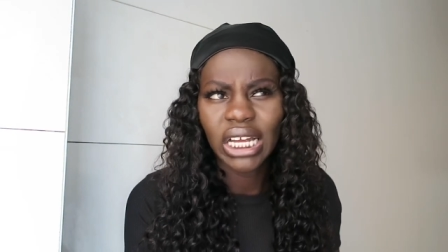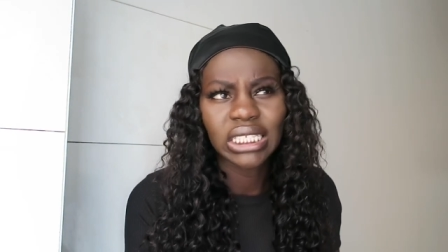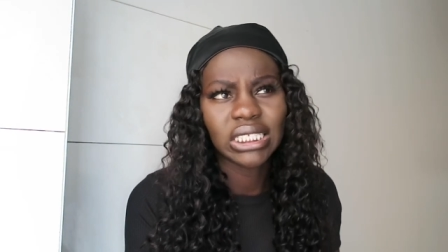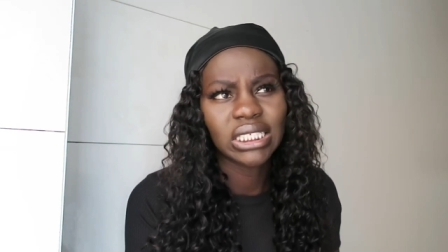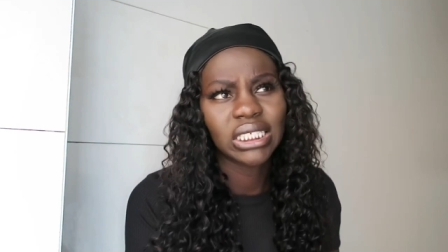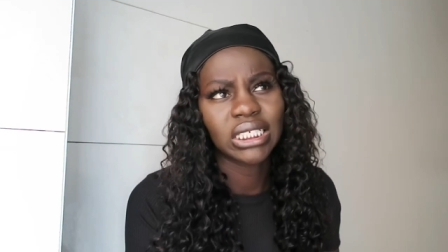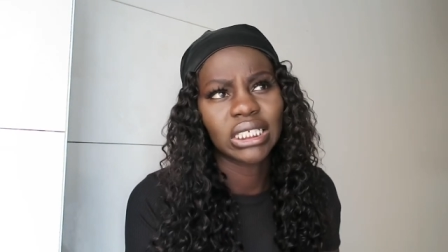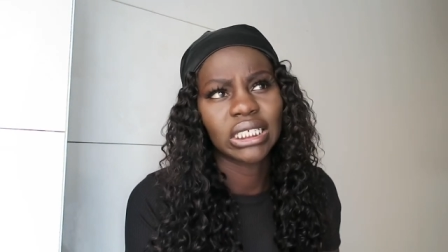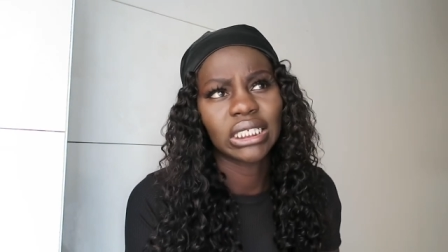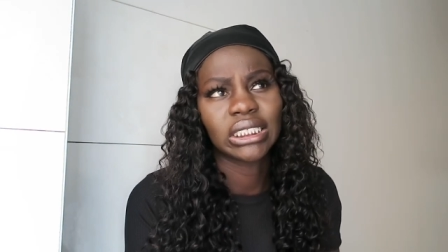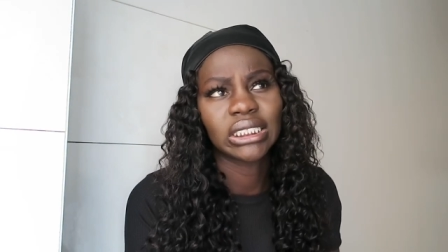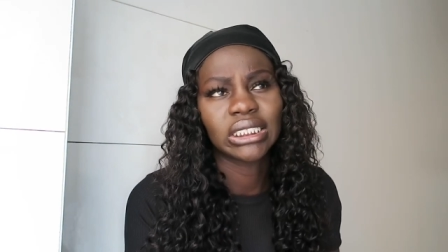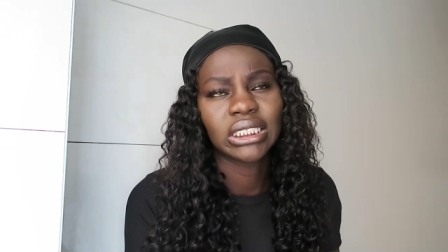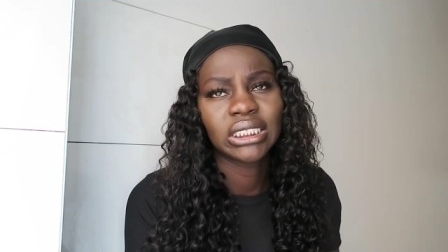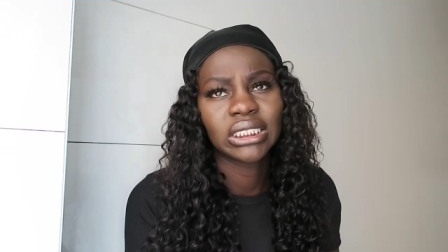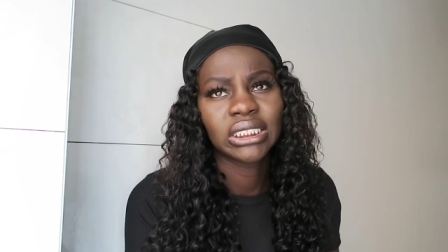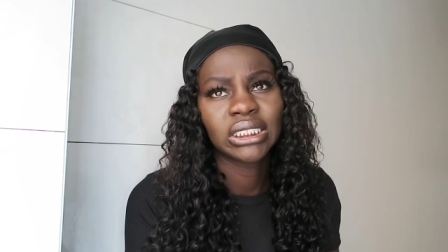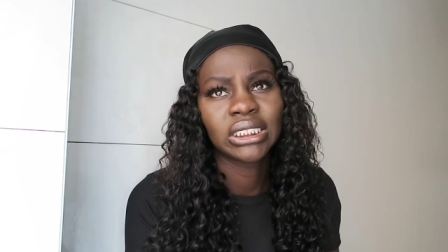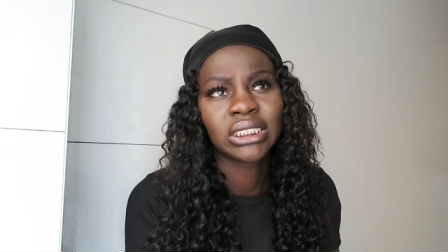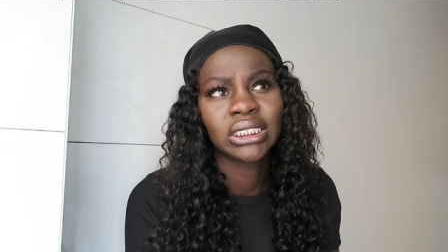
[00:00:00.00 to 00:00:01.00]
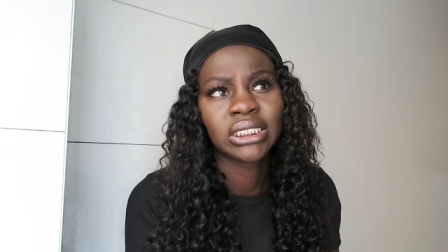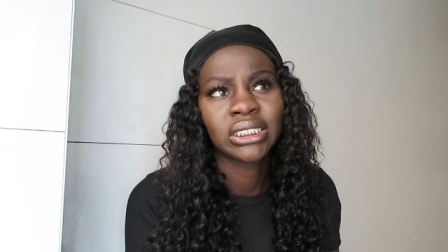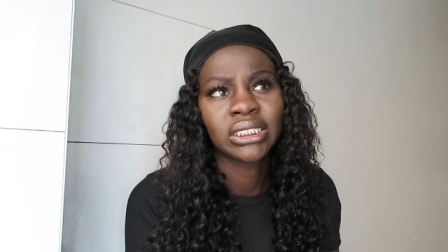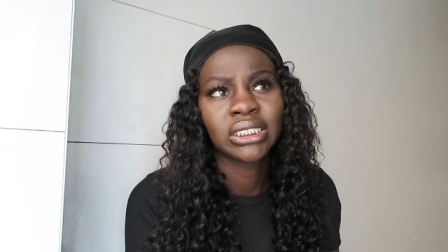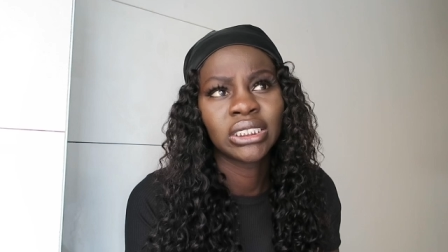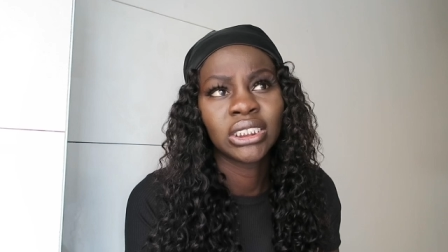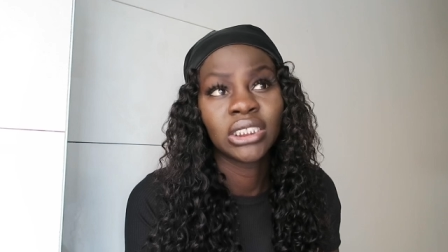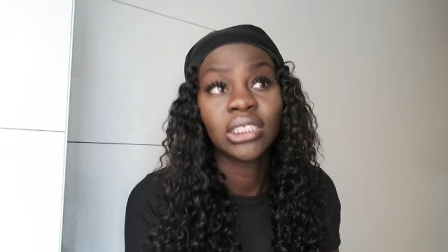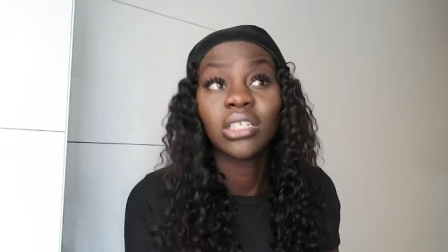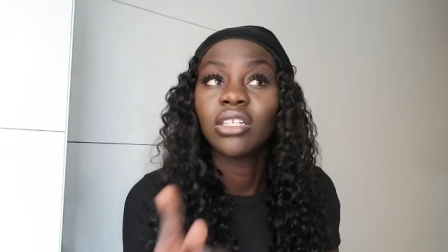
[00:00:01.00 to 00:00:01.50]
said,
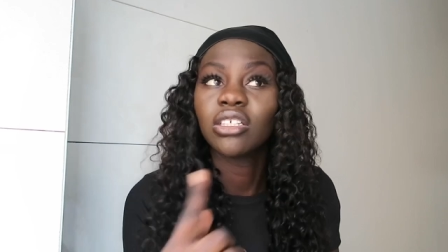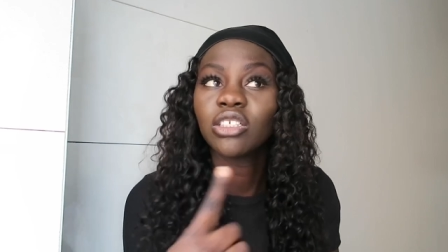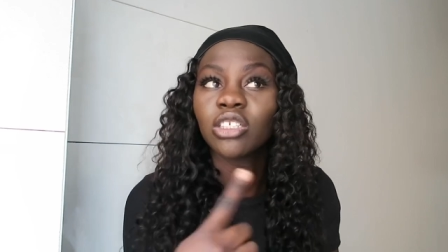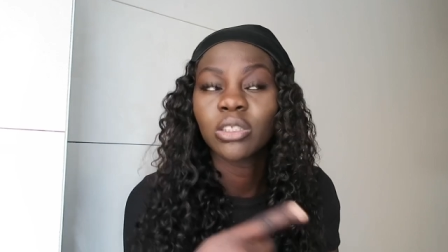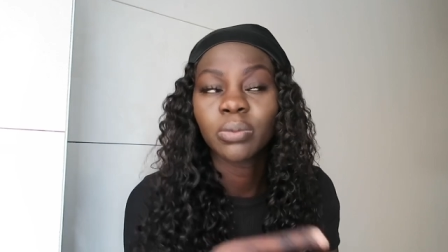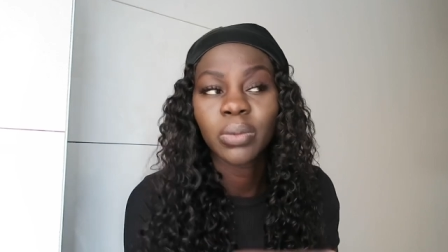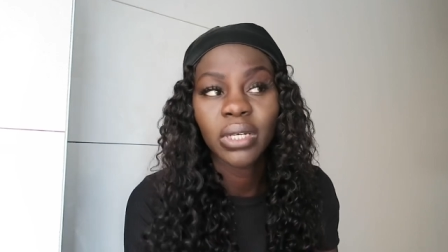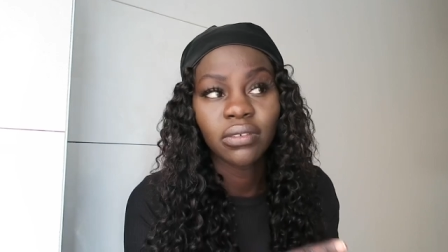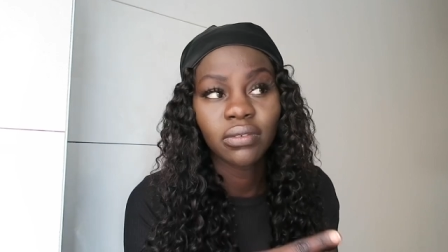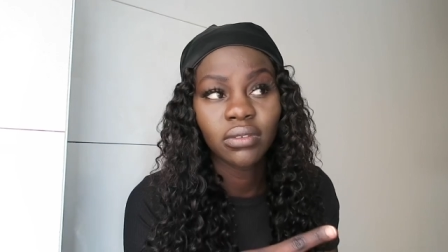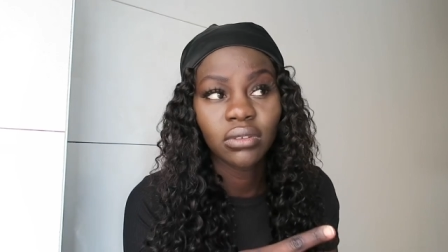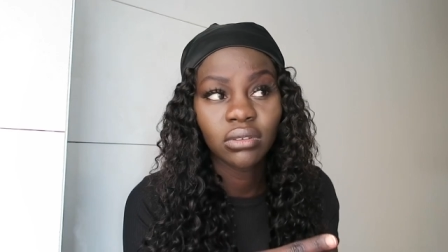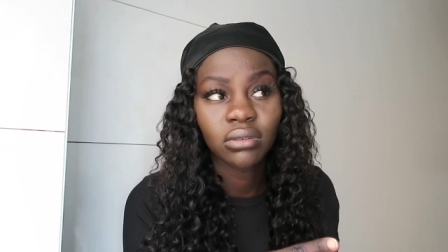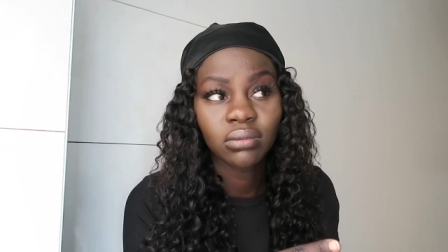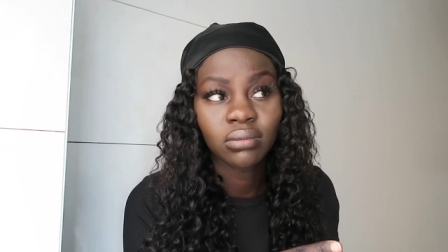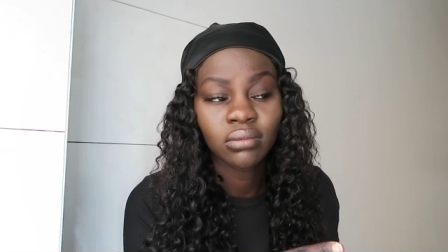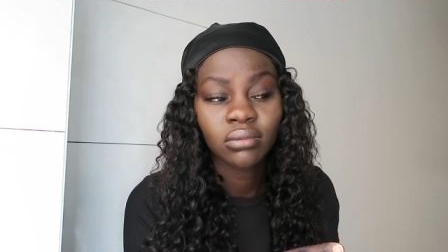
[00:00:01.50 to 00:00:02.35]
you're disrespectful.